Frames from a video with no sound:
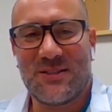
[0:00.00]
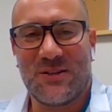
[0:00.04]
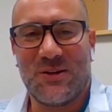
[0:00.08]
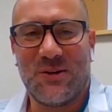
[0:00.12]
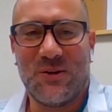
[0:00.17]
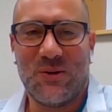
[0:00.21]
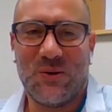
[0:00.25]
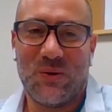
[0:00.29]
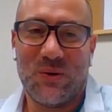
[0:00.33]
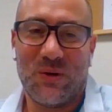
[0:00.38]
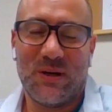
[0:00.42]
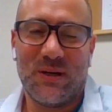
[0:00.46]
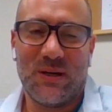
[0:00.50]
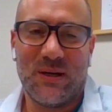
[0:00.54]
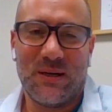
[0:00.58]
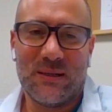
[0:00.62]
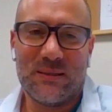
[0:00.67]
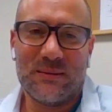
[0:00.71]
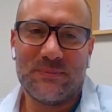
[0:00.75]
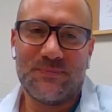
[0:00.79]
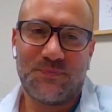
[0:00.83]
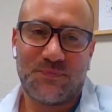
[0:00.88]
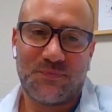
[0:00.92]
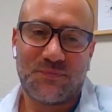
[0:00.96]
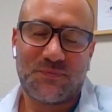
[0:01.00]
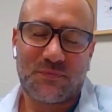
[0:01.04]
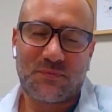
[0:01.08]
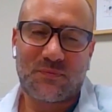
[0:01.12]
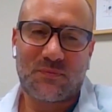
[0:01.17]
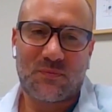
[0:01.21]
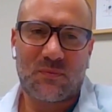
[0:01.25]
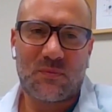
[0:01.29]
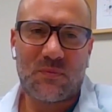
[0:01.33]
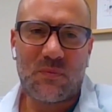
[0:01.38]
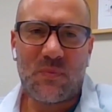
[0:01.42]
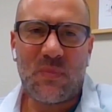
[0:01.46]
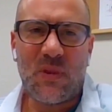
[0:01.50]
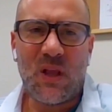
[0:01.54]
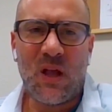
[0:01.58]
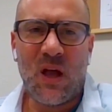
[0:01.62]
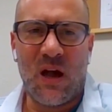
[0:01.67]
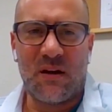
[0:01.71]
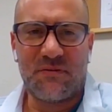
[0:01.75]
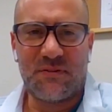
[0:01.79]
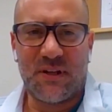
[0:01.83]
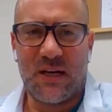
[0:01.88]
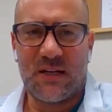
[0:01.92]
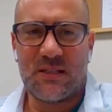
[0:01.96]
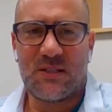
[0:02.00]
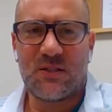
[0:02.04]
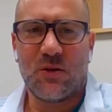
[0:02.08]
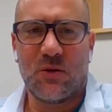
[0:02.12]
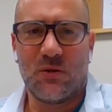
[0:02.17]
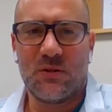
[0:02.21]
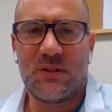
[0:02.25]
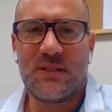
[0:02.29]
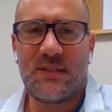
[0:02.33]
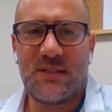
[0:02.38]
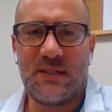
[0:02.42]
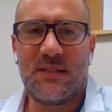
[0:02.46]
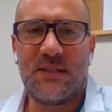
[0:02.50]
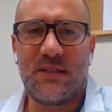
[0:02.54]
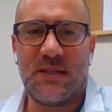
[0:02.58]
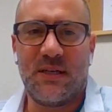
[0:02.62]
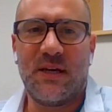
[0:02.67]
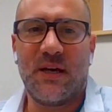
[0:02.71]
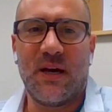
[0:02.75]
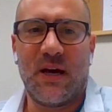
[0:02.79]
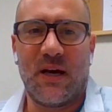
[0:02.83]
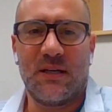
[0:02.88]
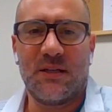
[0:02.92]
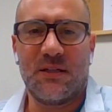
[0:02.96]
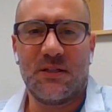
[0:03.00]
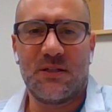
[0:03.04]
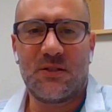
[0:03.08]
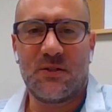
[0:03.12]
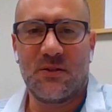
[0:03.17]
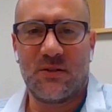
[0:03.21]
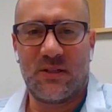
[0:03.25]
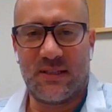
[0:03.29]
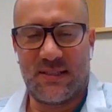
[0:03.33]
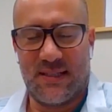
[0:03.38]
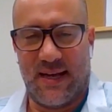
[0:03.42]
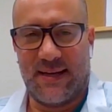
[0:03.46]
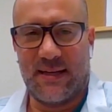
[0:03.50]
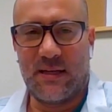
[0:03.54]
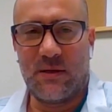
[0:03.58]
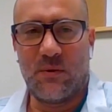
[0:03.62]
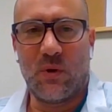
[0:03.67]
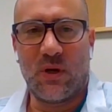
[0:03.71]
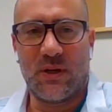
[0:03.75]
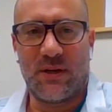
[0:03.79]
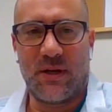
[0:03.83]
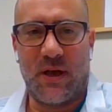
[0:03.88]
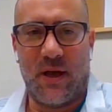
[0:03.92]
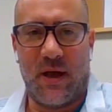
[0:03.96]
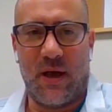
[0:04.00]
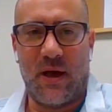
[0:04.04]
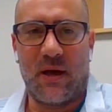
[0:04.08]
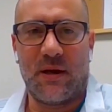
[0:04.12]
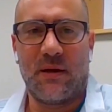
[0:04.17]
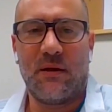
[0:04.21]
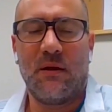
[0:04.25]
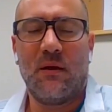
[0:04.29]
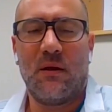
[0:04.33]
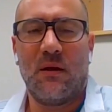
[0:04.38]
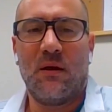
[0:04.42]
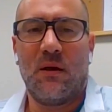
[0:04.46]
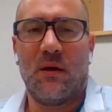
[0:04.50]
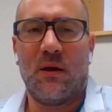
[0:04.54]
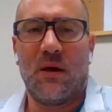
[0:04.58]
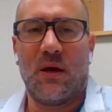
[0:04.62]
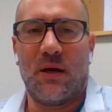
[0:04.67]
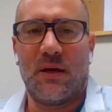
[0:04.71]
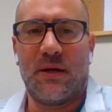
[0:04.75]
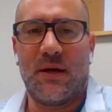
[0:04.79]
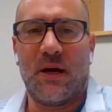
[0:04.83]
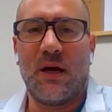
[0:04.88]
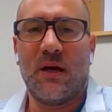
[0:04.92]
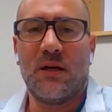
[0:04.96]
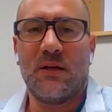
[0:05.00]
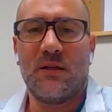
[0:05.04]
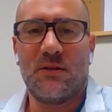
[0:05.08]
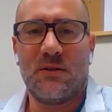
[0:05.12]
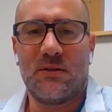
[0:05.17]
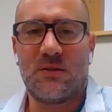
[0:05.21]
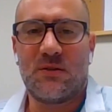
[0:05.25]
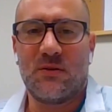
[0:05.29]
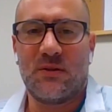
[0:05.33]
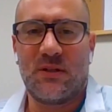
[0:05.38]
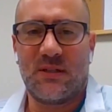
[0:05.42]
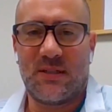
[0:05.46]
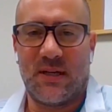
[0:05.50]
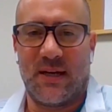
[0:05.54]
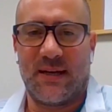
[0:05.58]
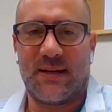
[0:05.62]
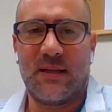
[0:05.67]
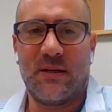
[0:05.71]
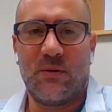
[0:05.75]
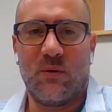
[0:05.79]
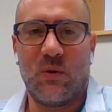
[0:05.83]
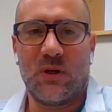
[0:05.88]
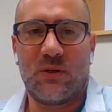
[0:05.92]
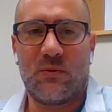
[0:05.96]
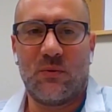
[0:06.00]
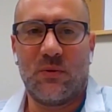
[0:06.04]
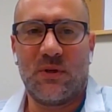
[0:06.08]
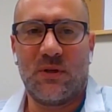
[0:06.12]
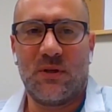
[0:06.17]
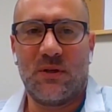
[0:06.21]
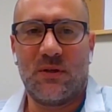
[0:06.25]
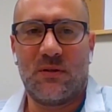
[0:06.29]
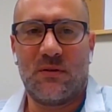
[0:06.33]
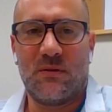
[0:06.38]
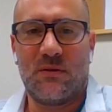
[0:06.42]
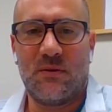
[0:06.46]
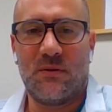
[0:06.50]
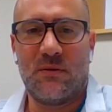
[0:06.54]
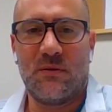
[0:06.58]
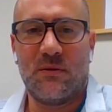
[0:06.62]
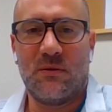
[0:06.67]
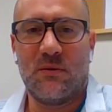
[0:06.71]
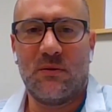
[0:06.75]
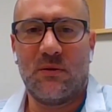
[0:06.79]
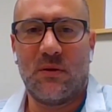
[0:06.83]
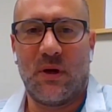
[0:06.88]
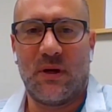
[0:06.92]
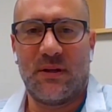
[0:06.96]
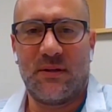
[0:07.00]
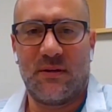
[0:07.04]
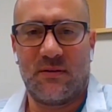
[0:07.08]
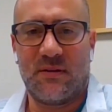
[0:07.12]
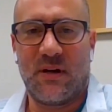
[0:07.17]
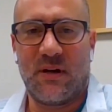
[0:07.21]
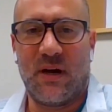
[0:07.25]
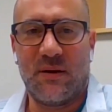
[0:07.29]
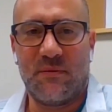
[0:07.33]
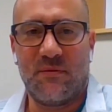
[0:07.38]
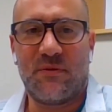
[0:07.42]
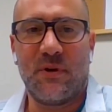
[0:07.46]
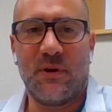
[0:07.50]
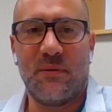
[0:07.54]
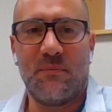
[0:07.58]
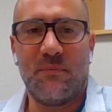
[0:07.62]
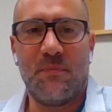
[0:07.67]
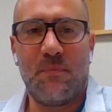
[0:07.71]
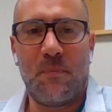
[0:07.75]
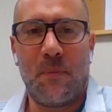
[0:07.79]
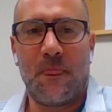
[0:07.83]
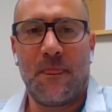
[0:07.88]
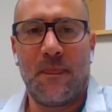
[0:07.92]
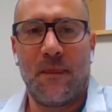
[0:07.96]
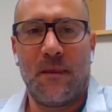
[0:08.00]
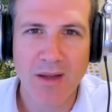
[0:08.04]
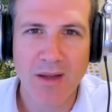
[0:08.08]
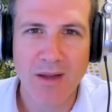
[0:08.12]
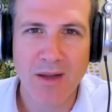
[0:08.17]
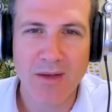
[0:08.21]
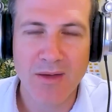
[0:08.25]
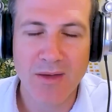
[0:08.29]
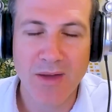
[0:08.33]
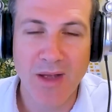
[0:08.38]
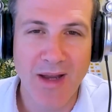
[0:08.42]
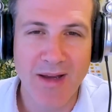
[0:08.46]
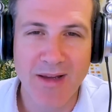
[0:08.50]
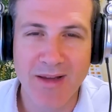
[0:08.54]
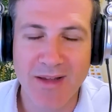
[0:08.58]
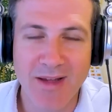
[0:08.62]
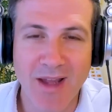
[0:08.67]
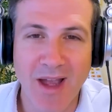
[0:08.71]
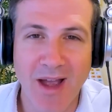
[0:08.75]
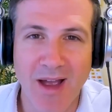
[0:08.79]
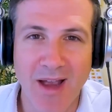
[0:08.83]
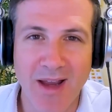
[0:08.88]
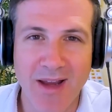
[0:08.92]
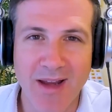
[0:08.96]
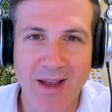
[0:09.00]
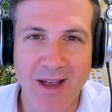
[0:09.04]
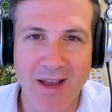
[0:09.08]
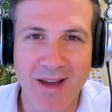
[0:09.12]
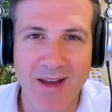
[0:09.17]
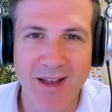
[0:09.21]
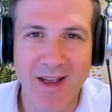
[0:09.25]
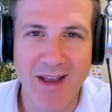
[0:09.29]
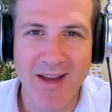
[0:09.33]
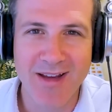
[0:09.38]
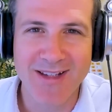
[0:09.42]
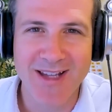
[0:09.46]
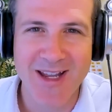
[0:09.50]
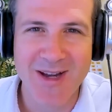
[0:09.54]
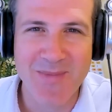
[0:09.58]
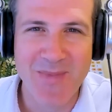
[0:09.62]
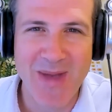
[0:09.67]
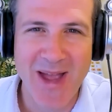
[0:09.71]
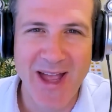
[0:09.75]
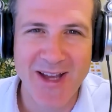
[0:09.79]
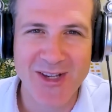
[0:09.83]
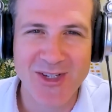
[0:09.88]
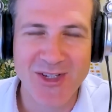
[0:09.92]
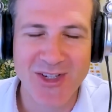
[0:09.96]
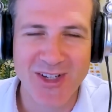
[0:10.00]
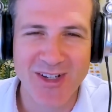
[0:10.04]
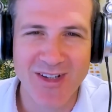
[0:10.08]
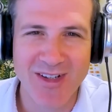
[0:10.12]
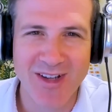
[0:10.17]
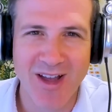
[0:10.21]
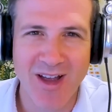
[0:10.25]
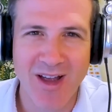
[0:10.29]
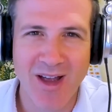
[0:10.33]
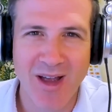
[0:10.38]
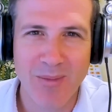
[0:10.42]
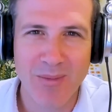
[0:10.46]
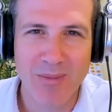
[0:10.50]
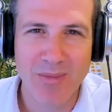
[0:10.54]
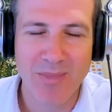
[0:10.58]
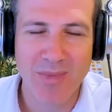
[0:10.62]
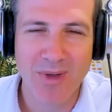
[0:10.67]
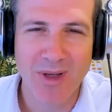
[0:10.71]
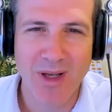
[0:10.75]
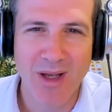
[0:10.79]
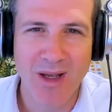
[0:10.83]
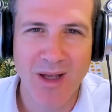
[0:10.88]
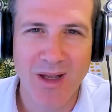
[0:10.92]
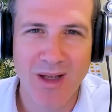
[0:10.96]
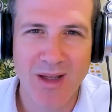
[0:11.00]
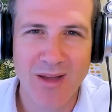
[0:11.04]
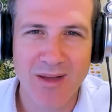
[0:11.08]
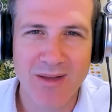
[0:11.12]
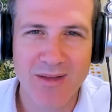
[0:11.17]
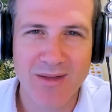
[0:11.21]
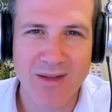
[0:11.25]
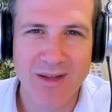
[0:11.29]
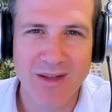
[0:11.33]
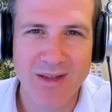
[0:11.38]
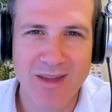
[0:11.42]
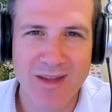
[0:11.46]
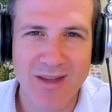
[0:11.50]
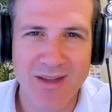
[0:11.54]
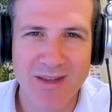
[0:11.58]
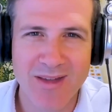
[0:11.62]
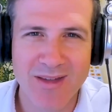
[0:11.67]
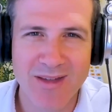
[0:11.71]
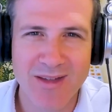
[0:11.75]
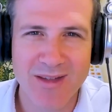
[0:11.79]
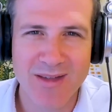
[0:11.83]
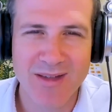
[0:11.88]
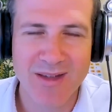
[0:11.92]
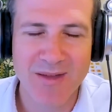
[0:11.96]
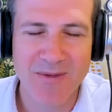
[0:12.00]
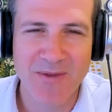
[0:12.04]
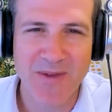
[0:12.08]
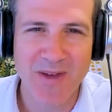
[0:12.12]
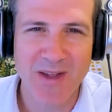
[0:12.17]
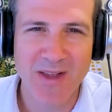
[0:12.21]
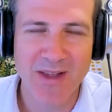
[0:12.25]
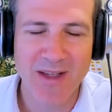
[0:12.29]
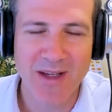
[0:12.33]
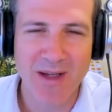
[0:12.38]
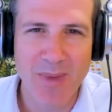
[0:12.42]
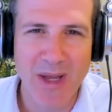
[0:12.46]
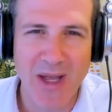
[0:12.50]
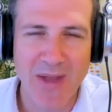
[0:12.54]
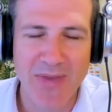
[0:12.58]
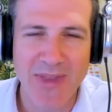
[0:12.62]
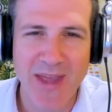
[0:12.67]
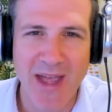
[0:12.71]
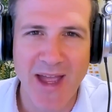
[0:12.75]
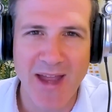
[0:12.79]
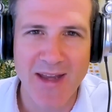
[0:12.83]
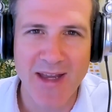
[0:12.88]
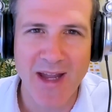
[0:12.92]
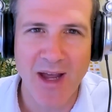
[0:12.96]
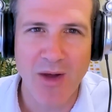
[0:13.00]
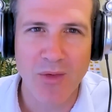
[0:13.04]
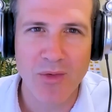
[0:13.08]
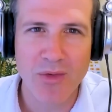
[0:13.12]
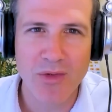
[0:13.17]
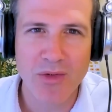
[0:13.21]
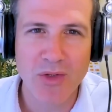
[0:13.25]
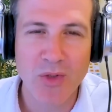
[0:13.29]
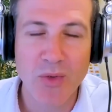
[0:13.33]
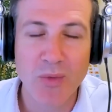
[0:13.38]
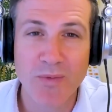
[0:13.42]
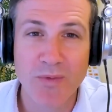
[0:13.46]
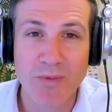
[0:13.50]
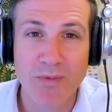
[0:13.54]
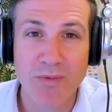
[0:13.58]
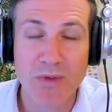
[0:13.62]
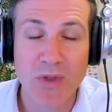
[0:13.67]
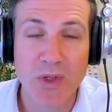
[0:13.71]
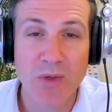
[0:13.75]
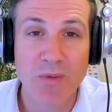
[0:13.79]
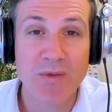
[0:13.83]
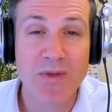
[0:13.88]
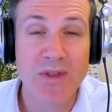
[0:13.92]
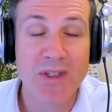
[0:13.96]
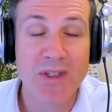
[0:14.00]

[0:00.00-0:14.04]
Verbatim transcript: so um, after I saw the CT, I understood exactly what he had and I understood exactly what we need to do and the time frame. Uh, I yeah, I I, I can imagine um, uh, the, the the feeling about that. Now you've you've